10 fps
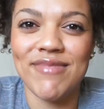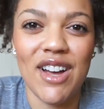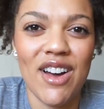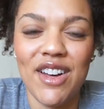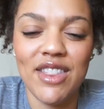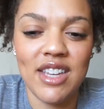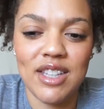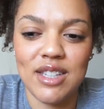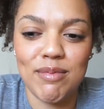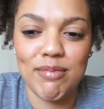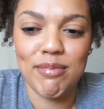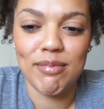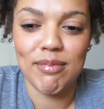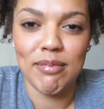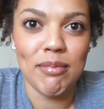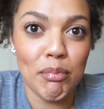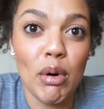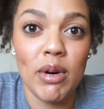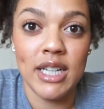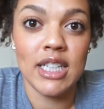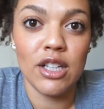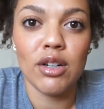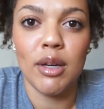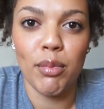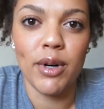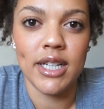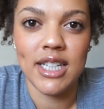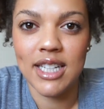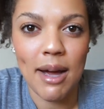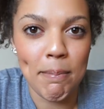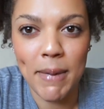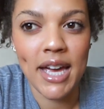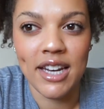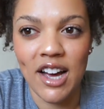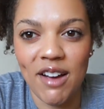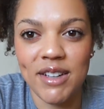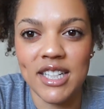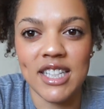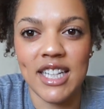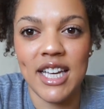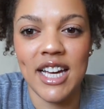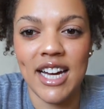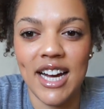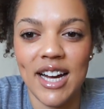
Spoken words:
all these boys, literally boys, it's not men, obviously,